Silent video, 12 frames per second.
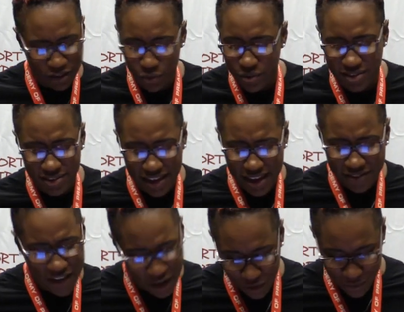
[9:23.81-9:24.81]
to
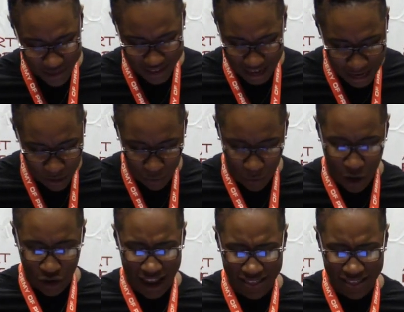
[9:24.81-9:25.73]
receive and to retain water.